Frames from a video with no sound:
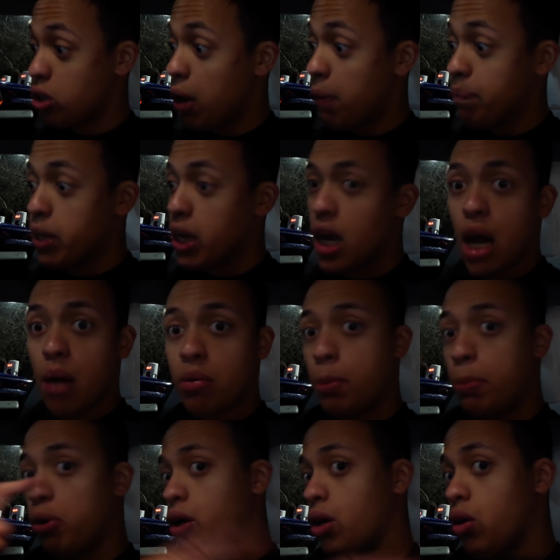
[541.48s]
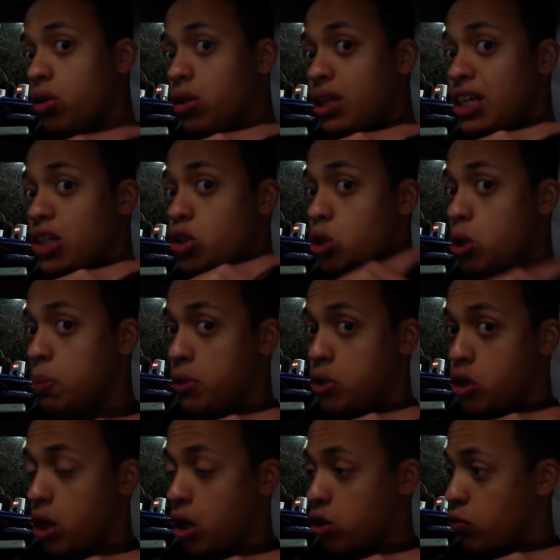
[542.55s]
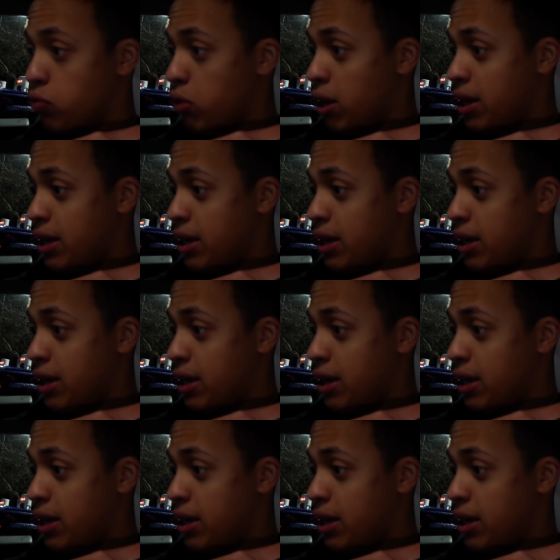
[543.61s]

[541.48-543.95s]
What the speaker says: I'm going to put it on the supercharger right